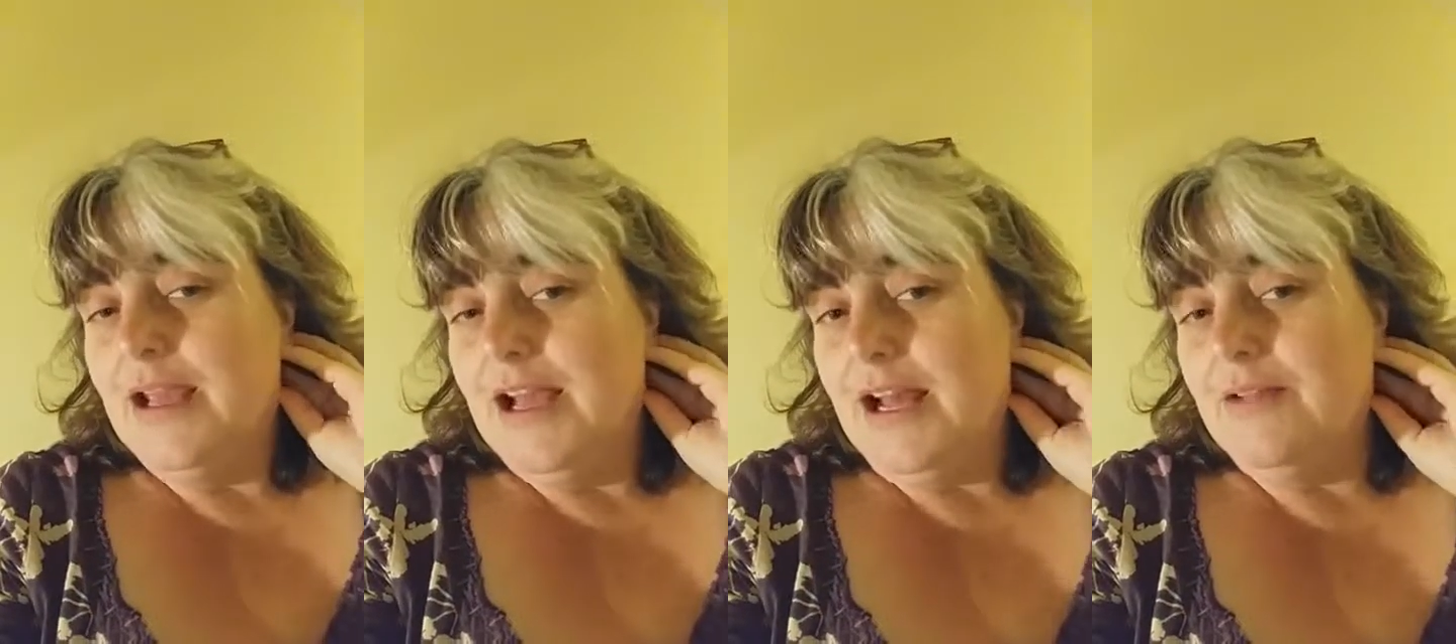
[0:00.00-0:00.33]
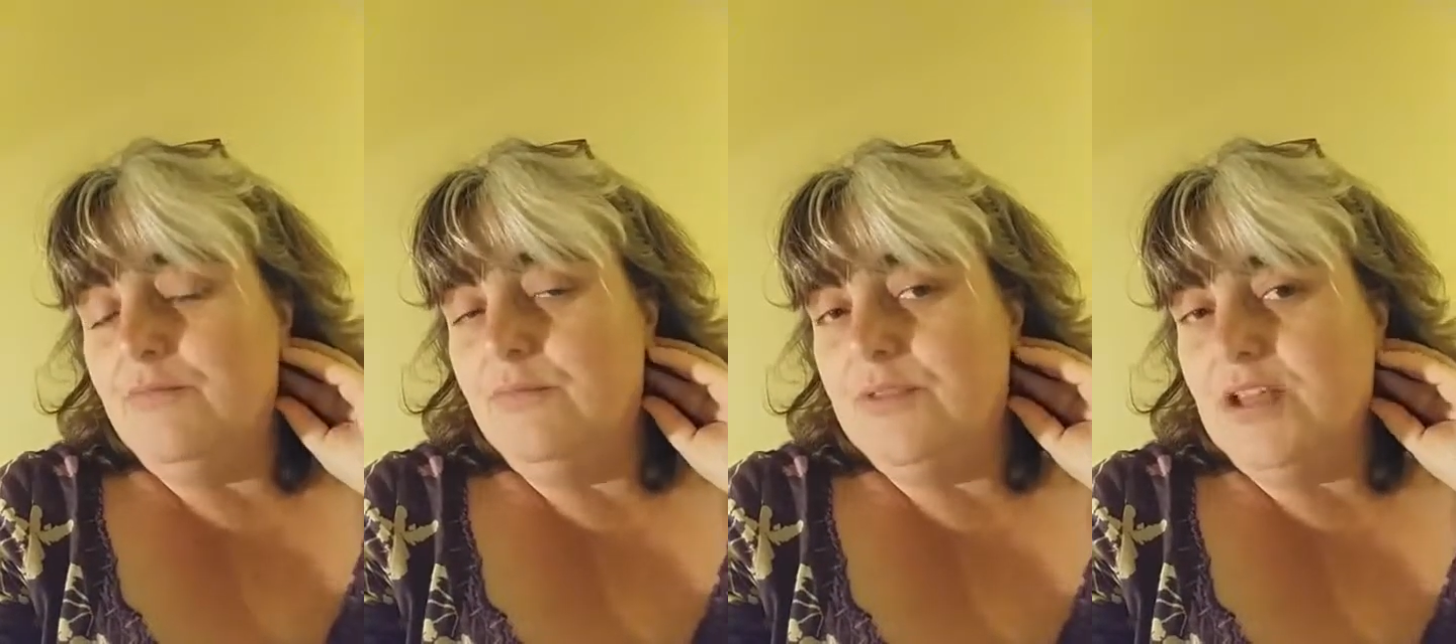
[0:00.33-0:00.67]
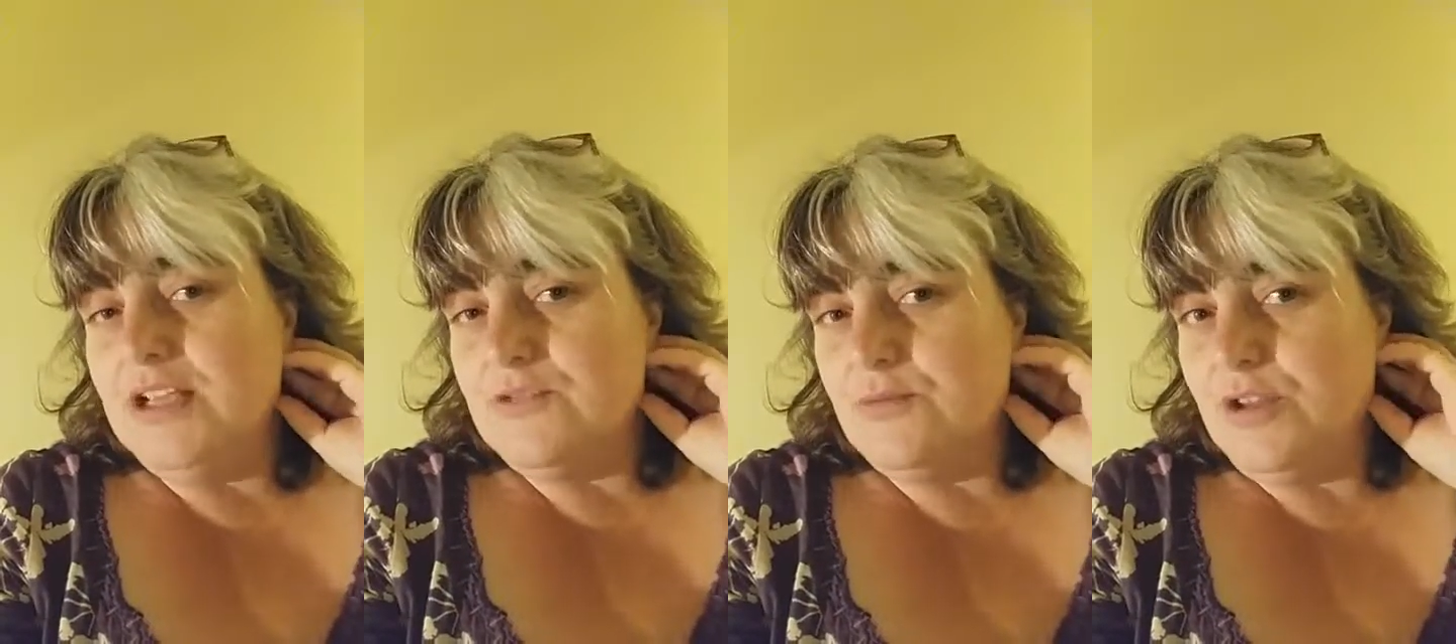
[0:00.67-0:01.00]
And
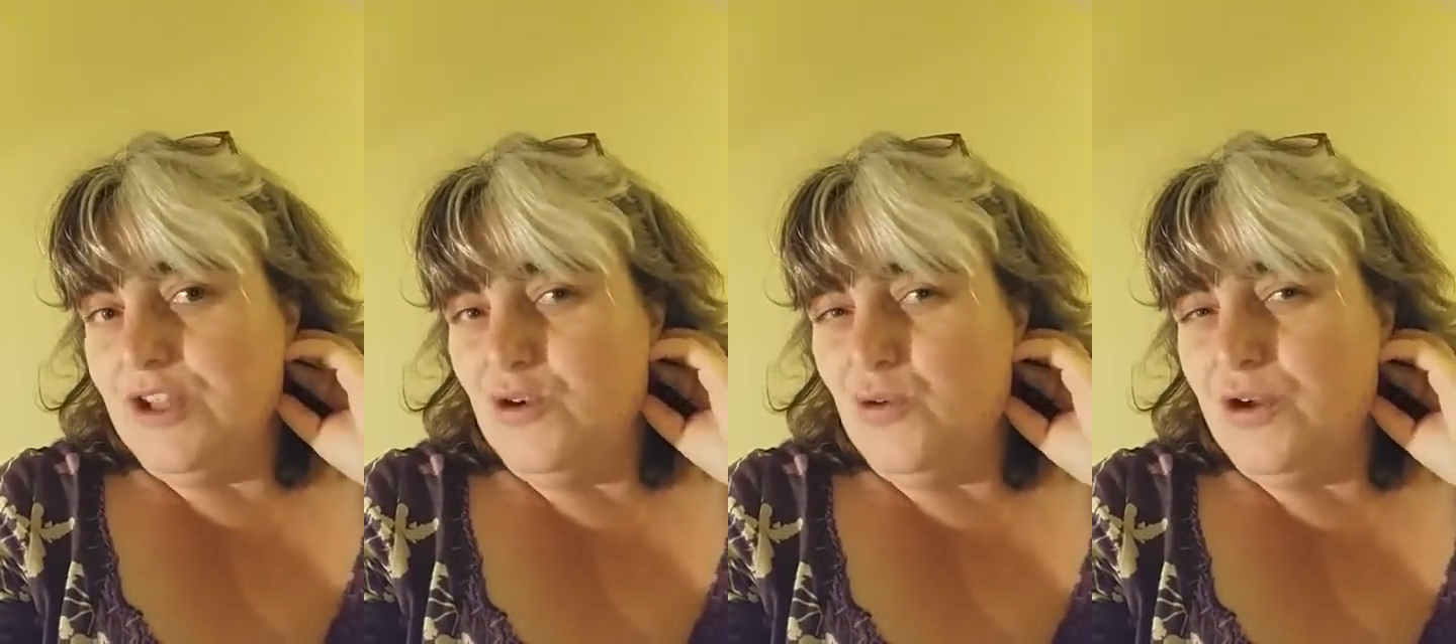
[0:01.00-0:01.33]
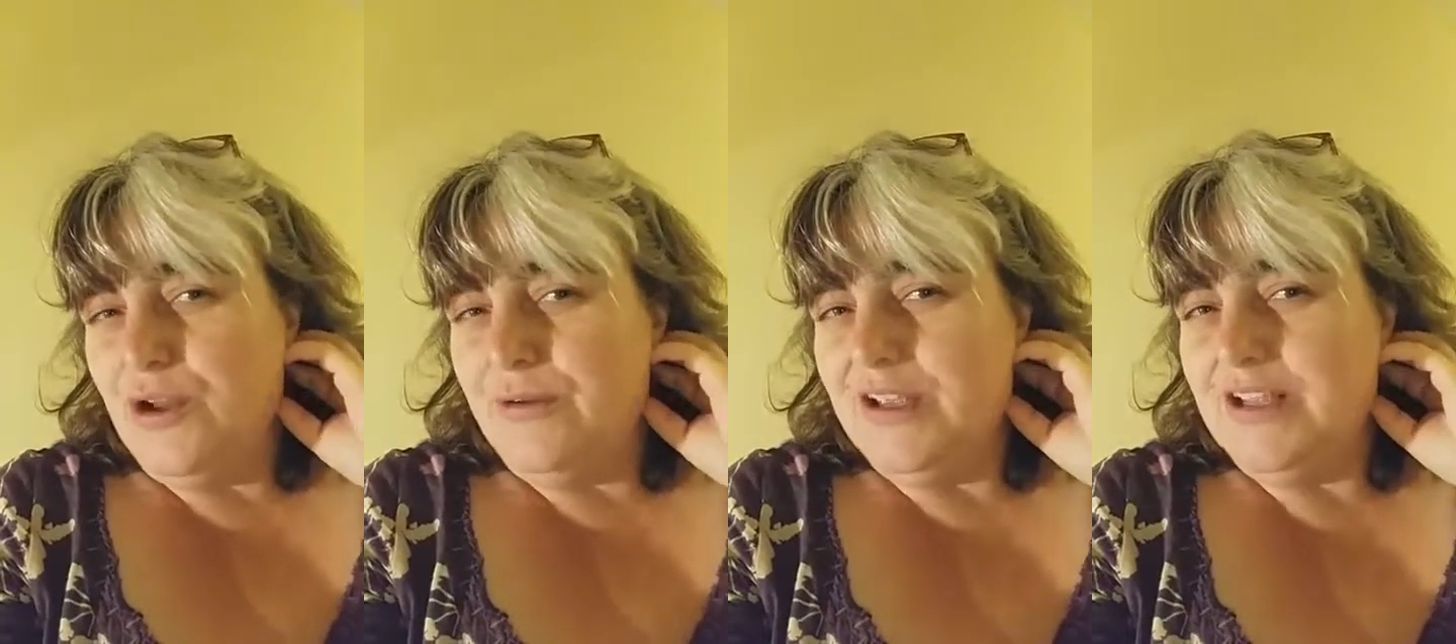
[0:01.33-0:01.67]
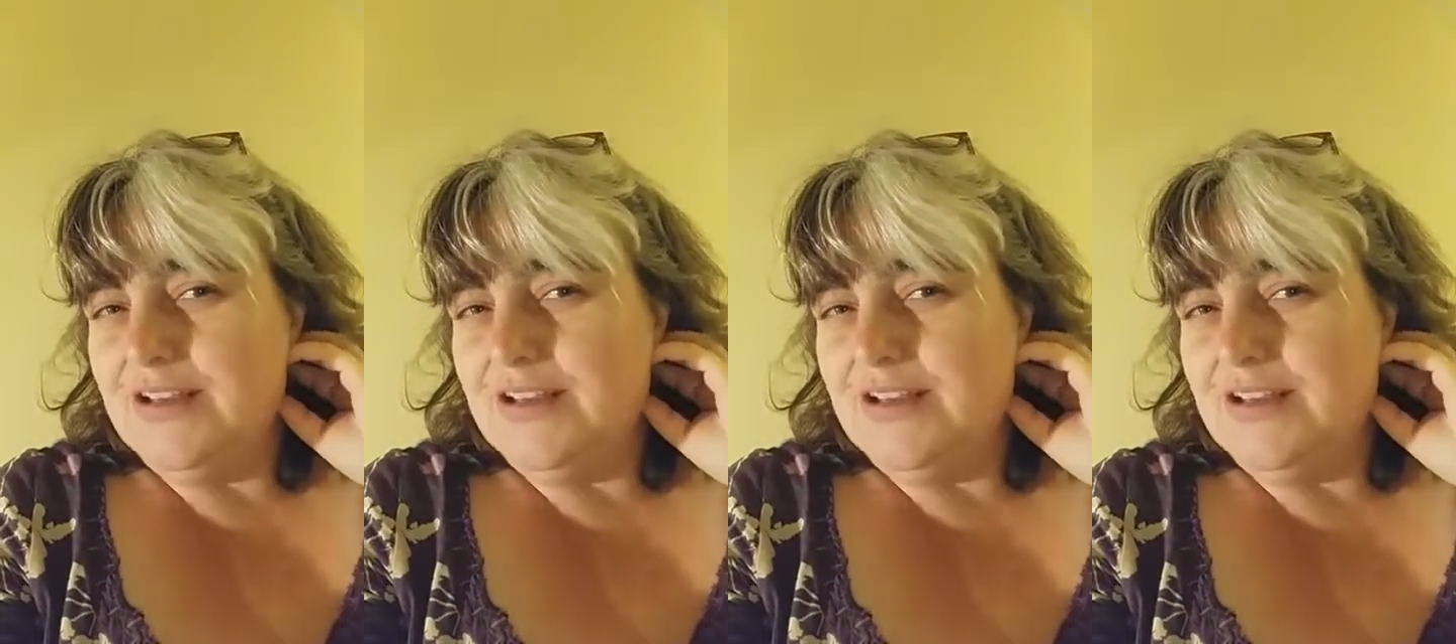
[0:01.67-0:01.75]
that's what they call going